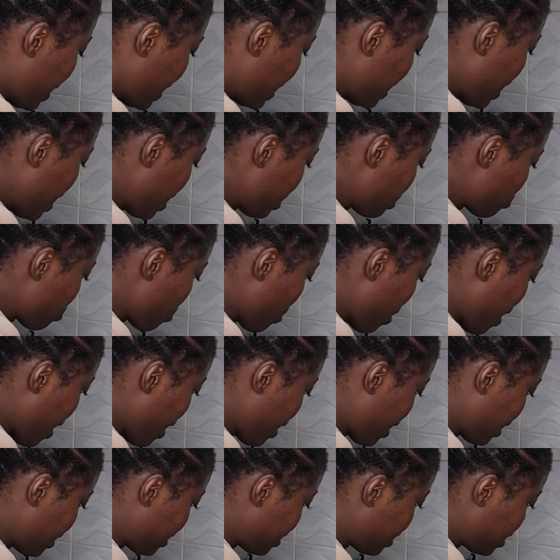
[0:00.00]
my
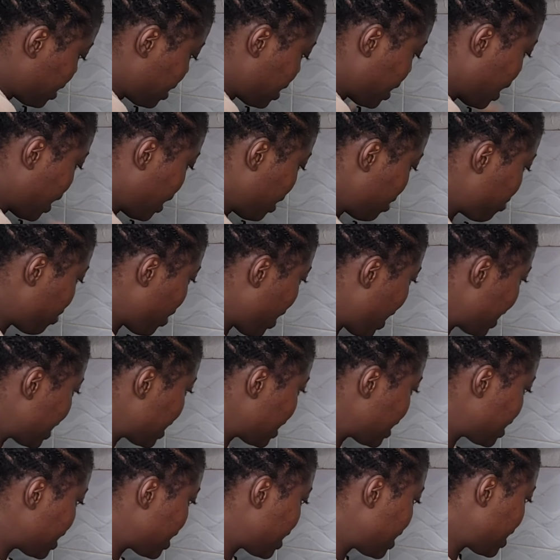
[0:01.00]
network and the
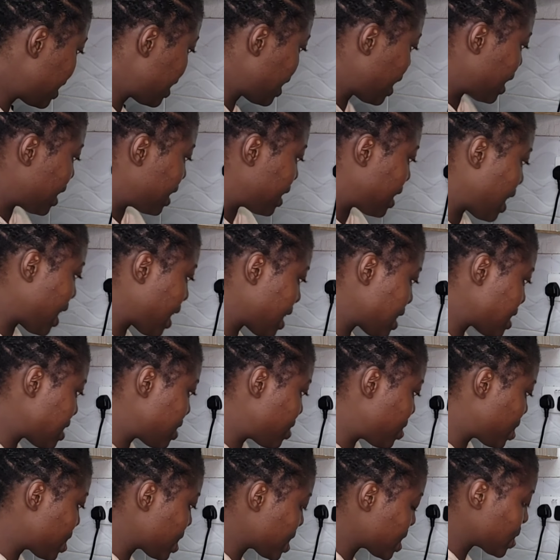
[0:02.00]
delivery and us
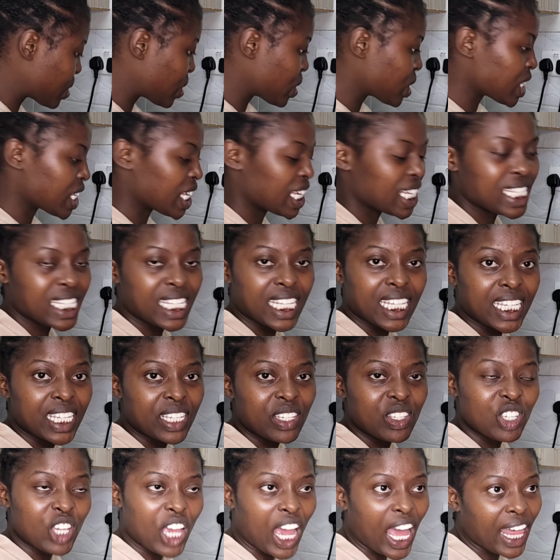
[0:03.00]
just not getting
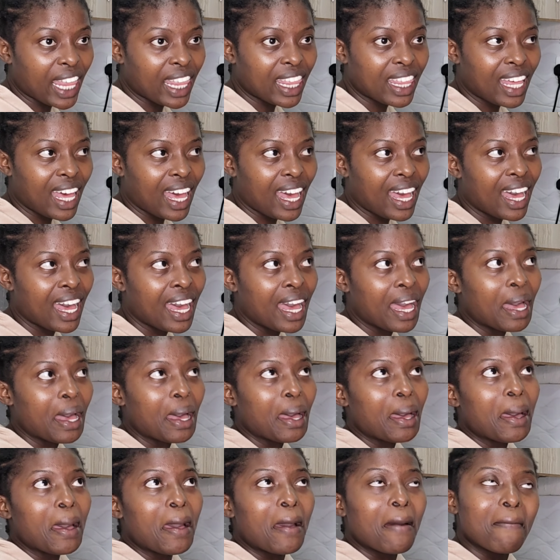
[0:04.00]
each other.
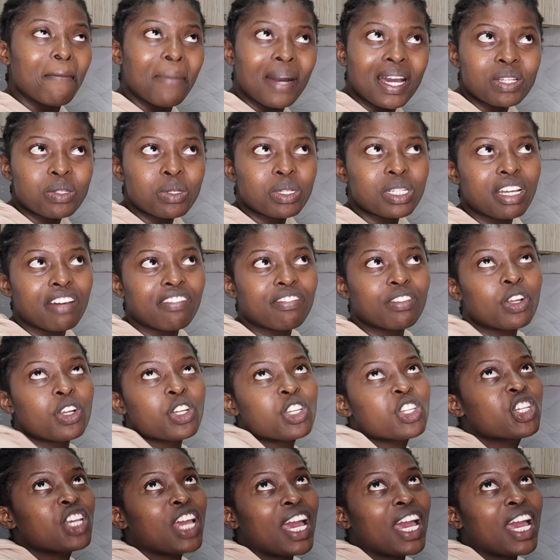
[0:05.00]
But what I've not